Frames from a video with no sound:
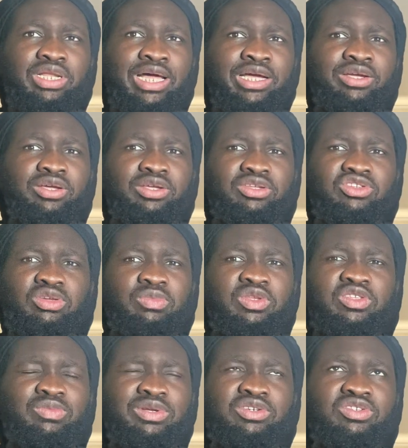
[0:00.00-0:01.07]
Like, some of
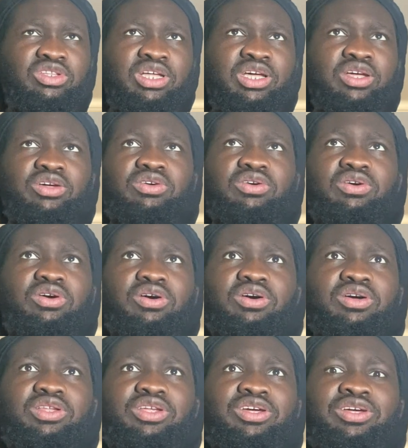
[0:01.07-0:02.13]
these men just like,
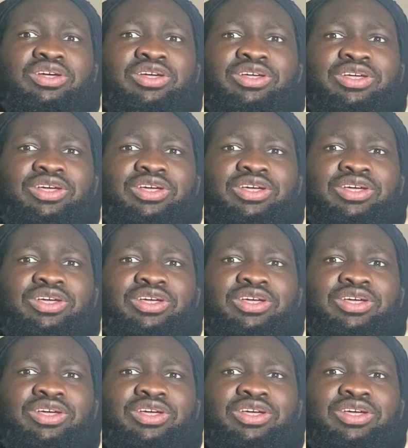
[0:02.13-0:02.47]
oh, yeah.